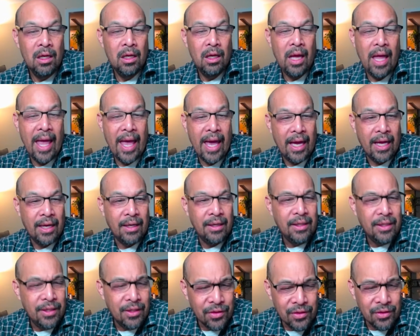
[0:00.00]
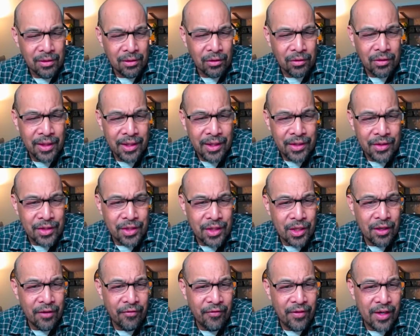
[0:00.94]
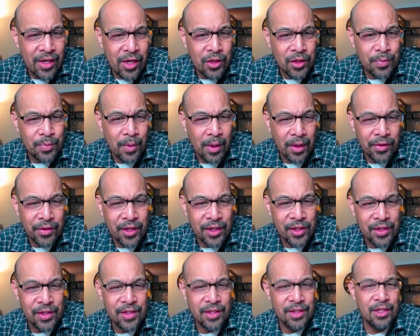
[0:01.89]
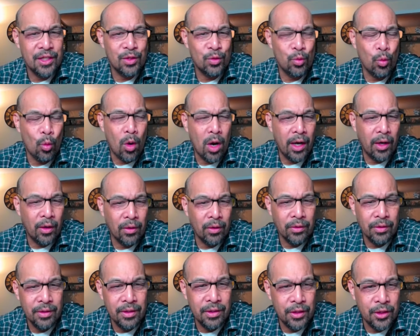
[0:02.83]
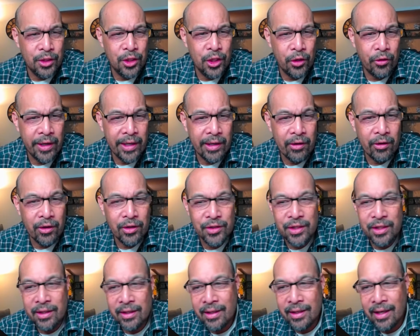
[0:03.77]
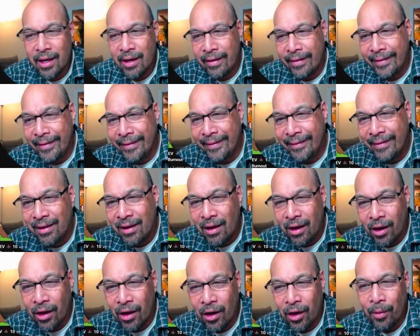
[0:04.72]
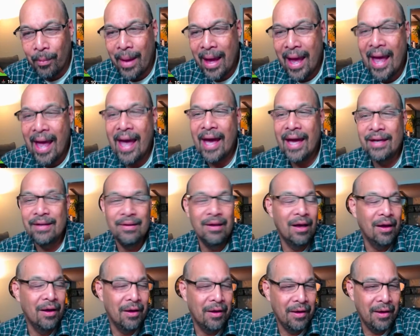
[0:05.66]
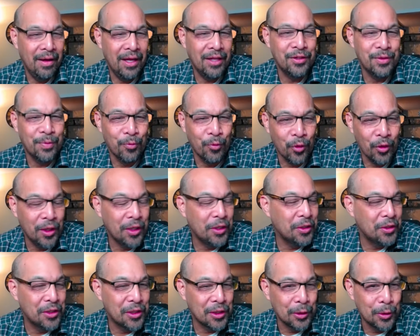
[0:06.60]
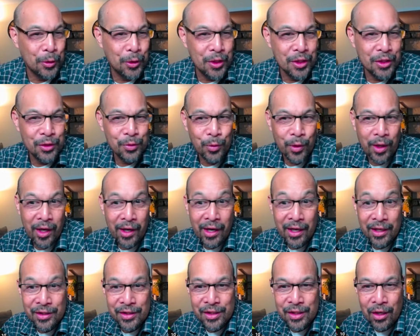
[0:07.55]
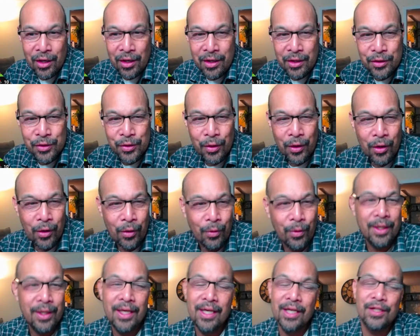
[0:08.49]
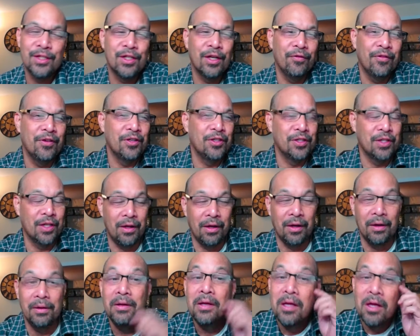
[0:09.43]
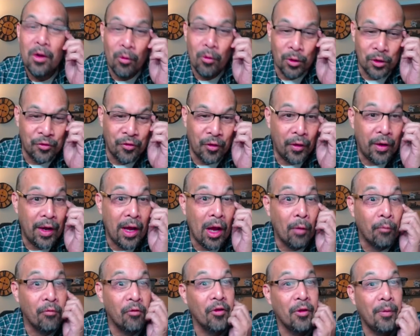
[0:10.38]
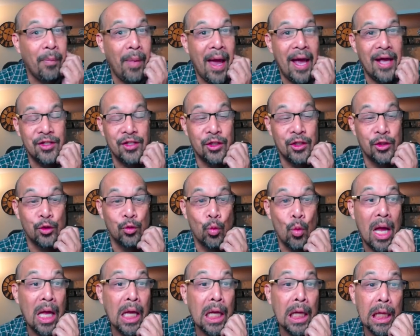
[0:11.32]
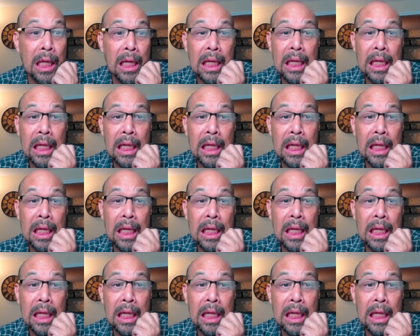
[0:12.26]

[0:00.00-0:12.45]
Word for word: And he doesn't look like has a ton of videos, but this this wild Jerry Garcia guy um, had uh, had some really good solutions when I got stuck. So his stuff is uh, was very helpful in the past as well.